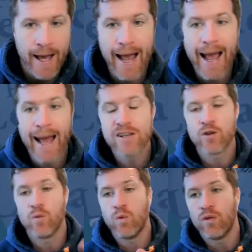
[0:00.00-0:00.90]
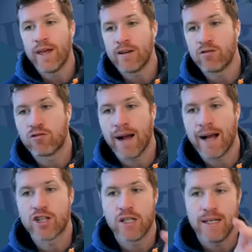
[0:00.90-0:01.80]
and will then
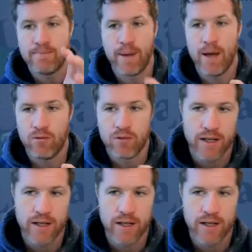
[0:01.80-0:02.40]
gradually build.